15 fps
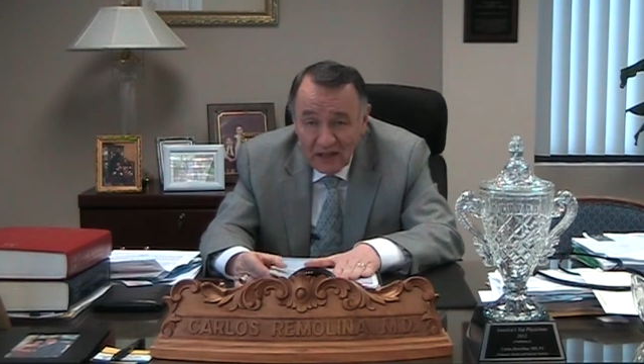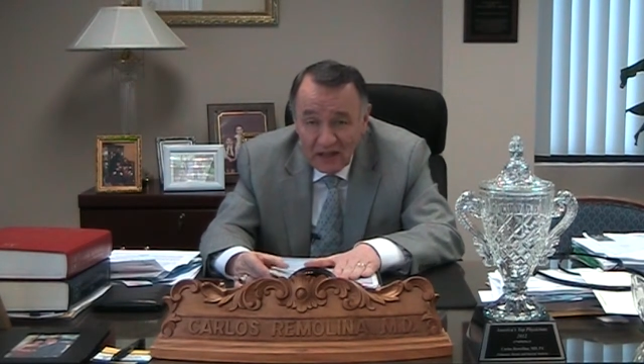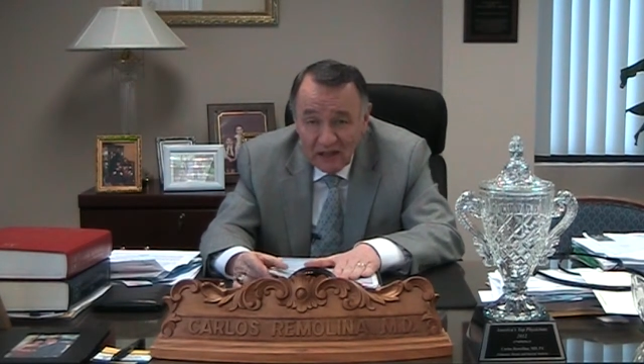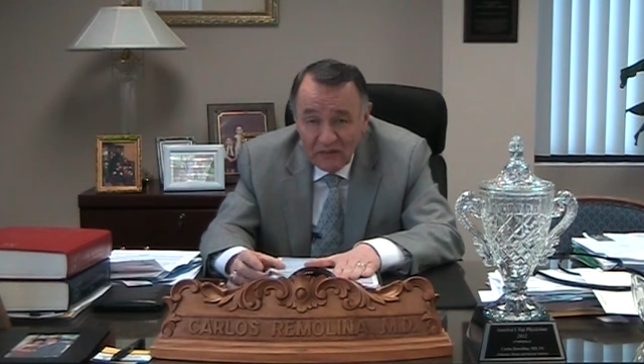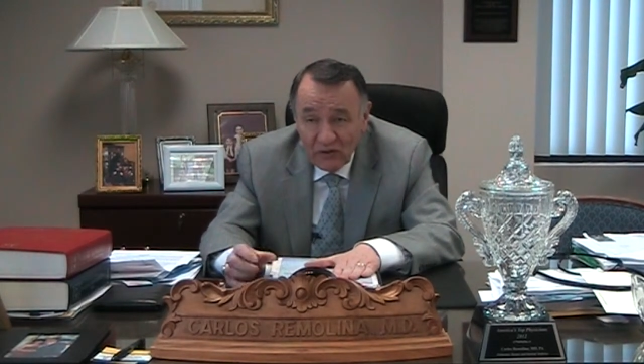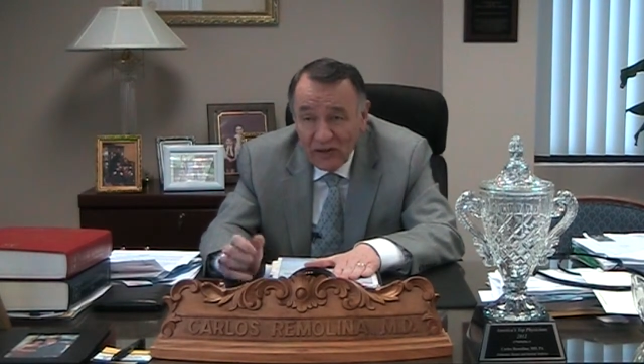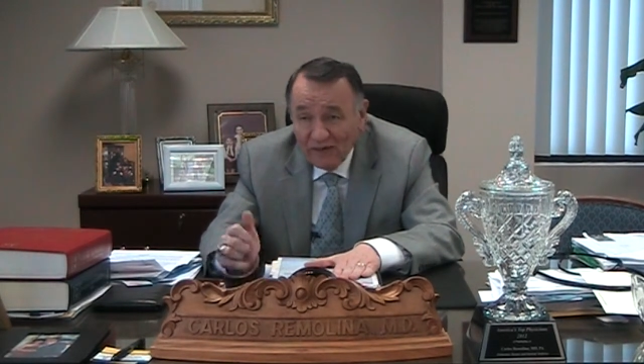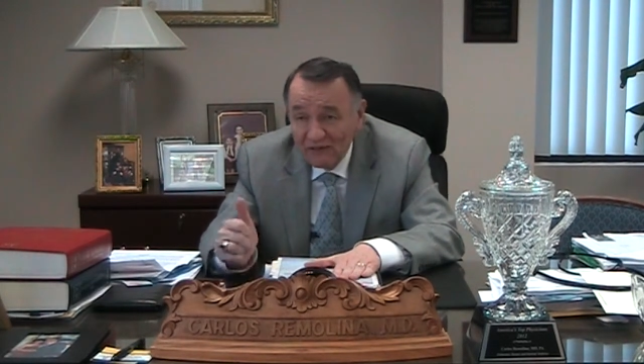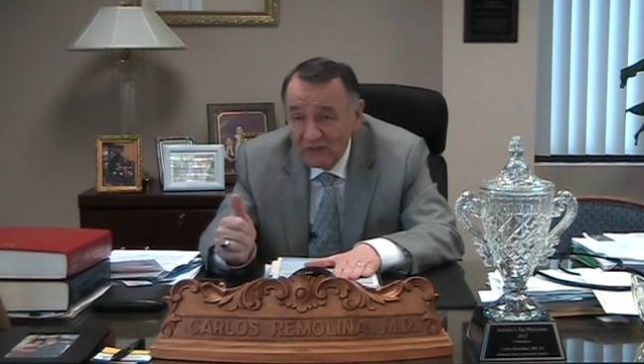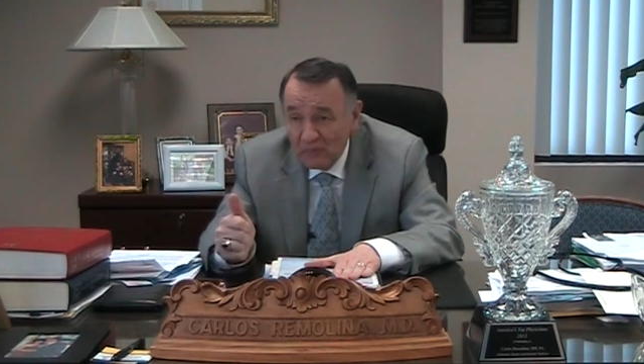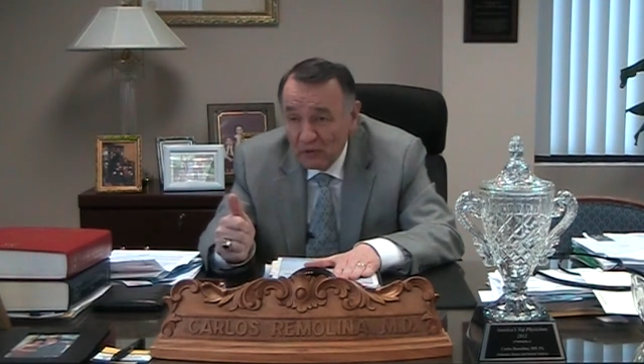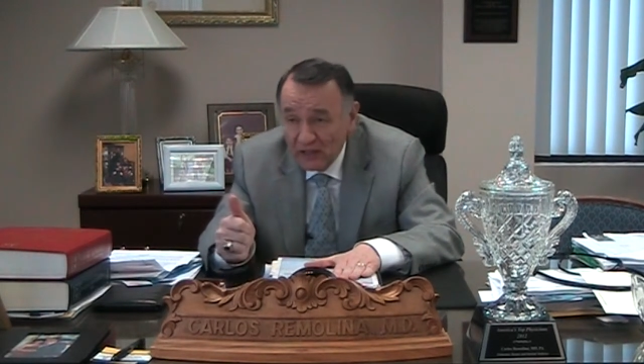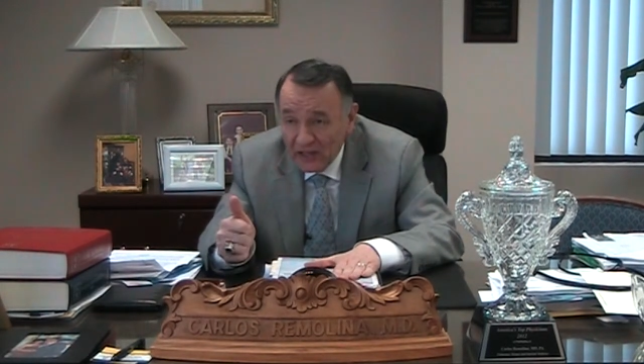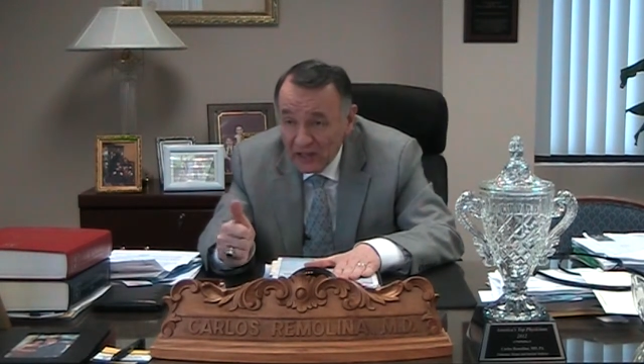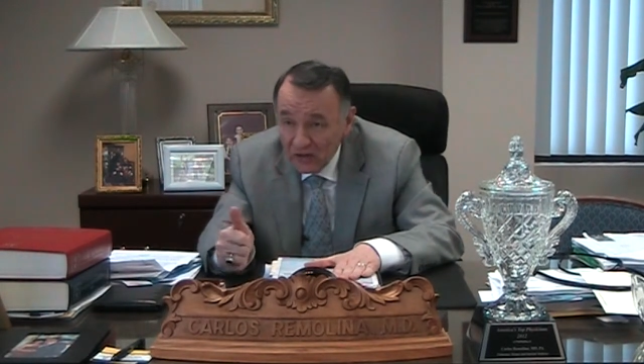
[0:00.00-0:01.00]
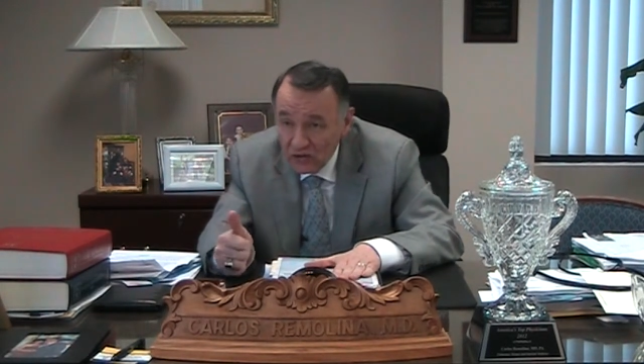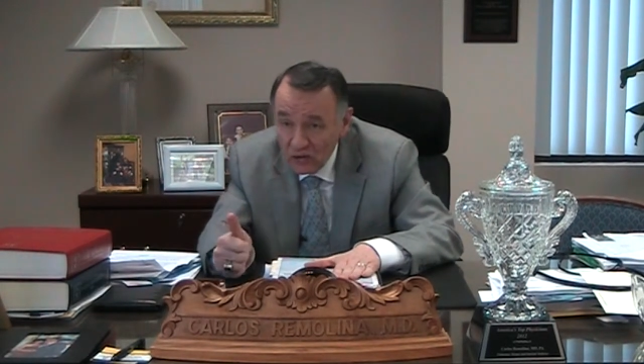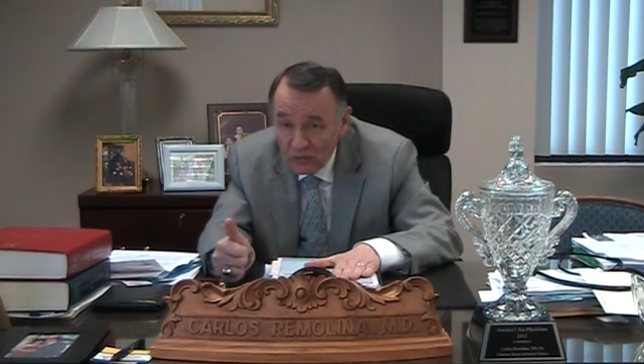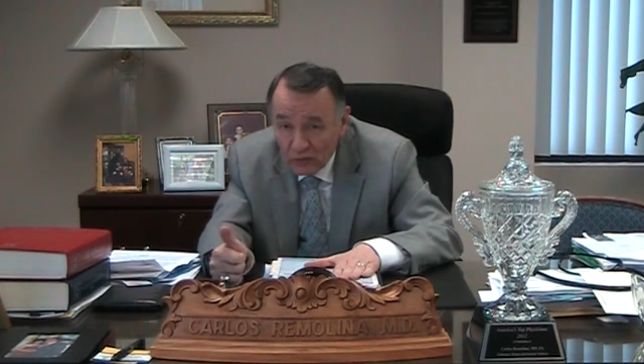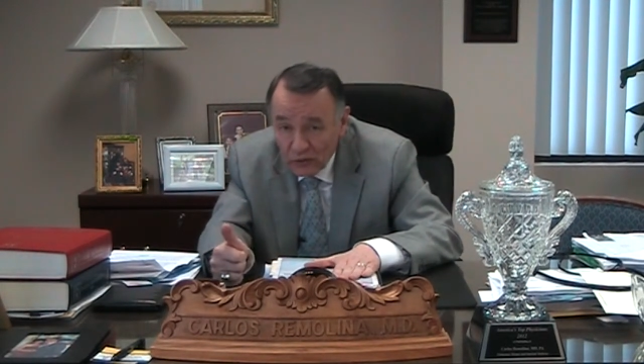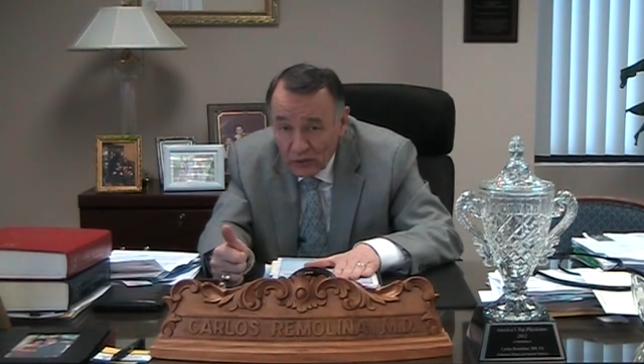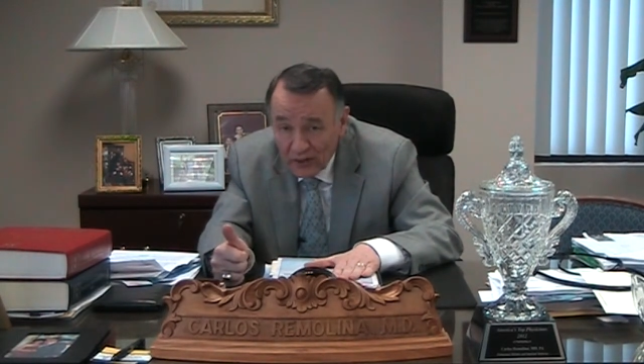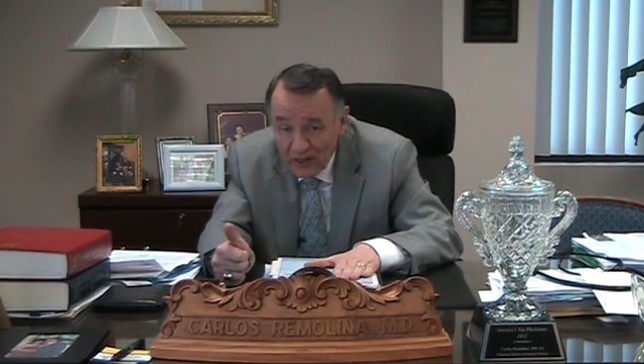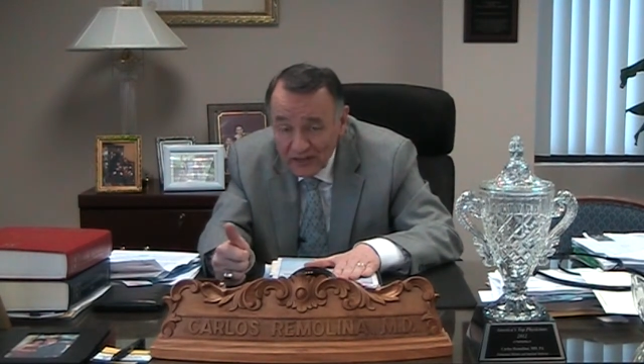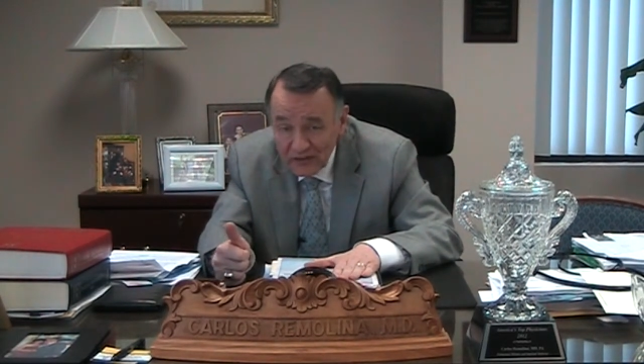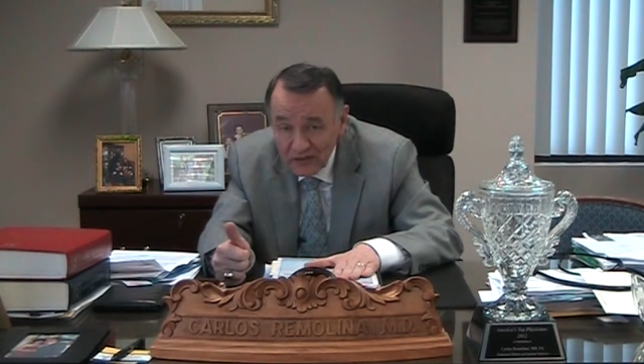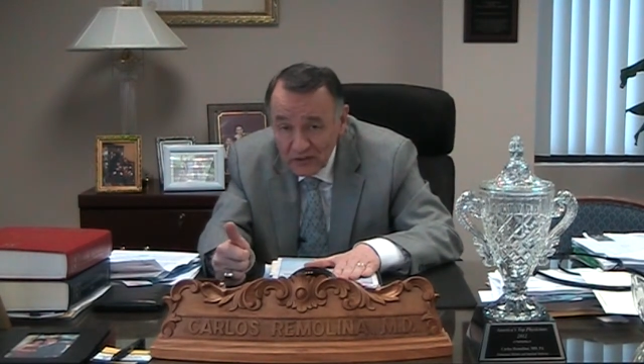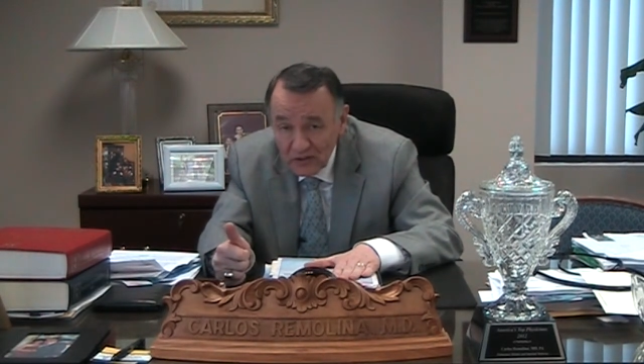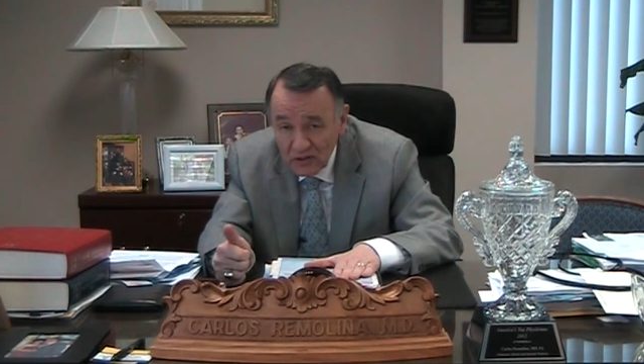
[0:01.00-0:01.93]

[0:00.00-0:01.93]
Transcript: If you have a spontaneous pneumothorax,